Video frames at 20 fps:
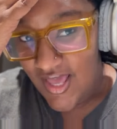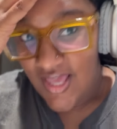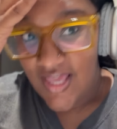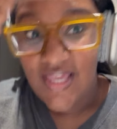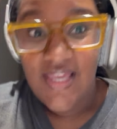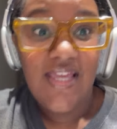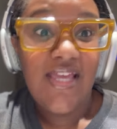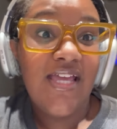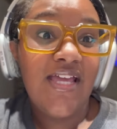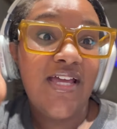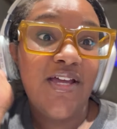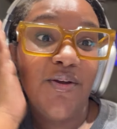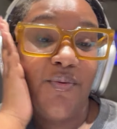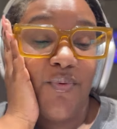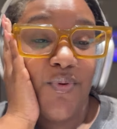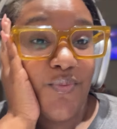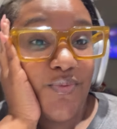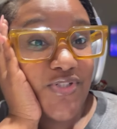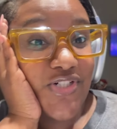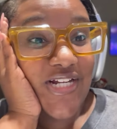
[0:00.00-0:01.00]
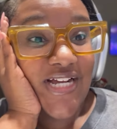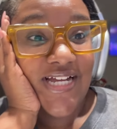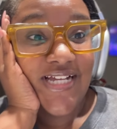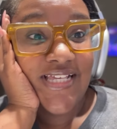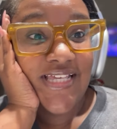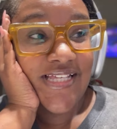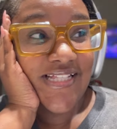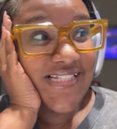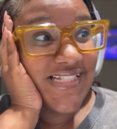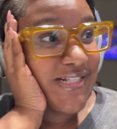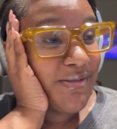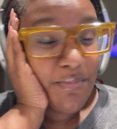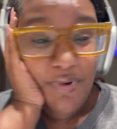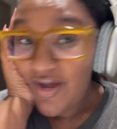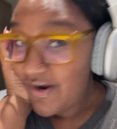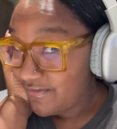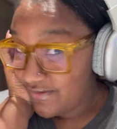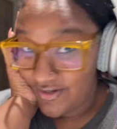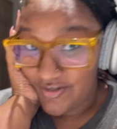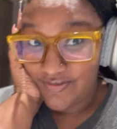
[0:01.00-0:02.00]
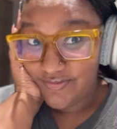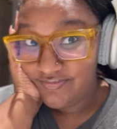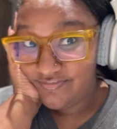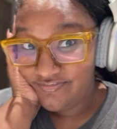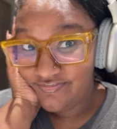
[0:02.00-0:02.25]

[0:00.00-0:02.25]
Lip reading: And we will try again tomorrow.